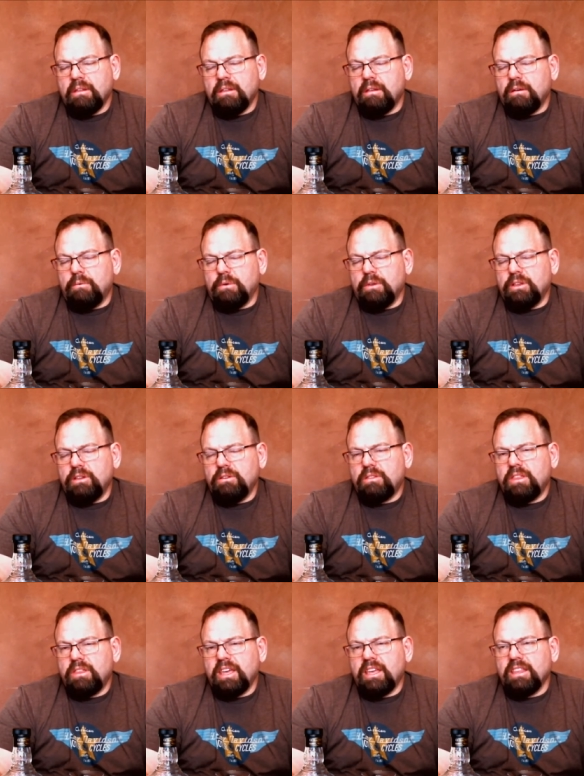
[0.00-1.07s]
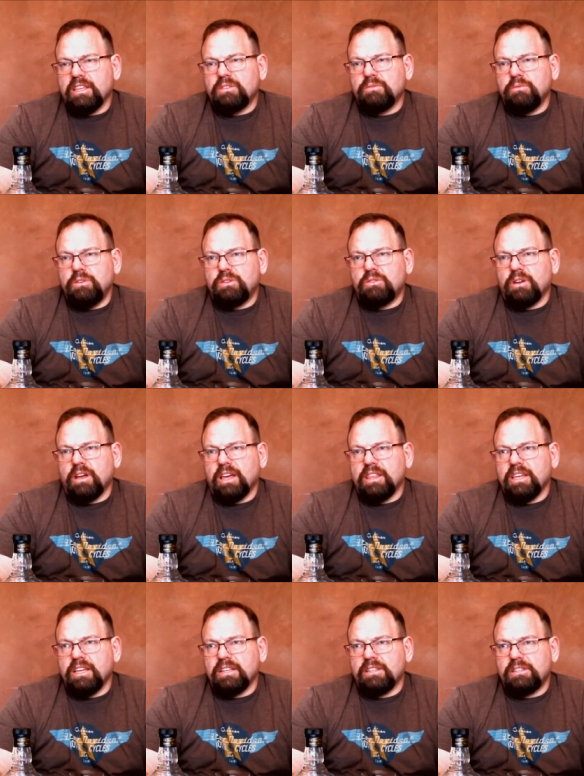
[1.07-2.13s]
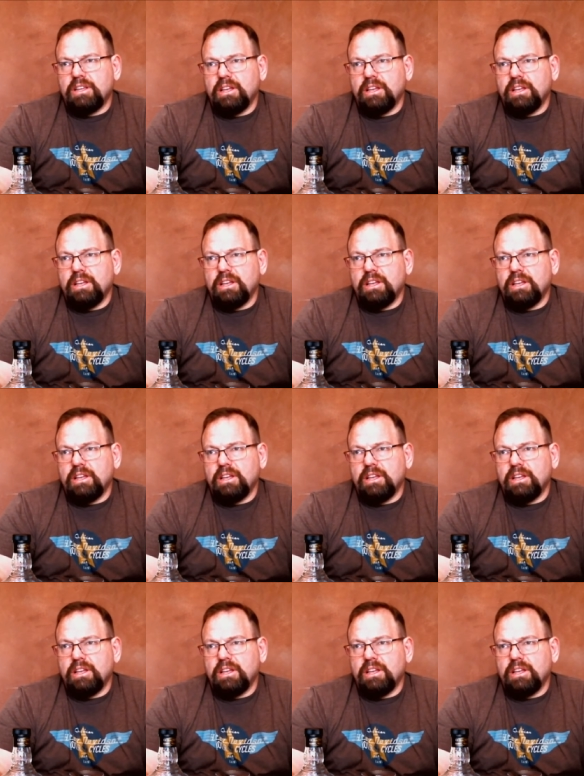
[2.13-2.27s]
When you think of this, when you try this,